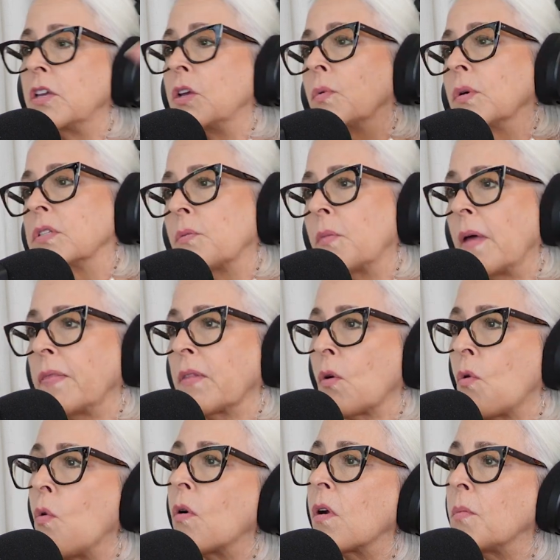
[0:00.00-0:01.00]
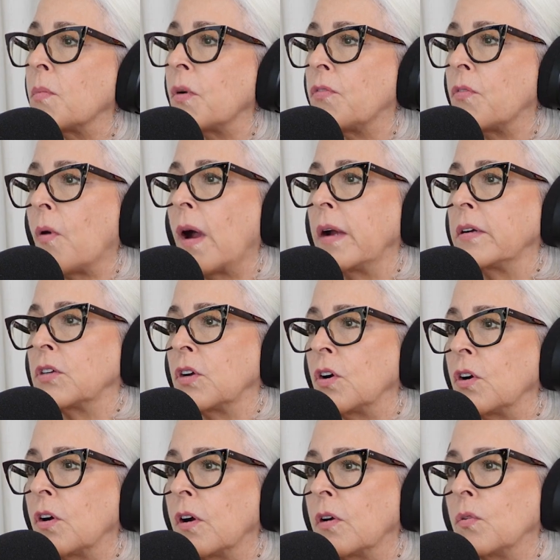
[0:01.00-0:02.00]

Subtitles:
you what's around the corner before I turn."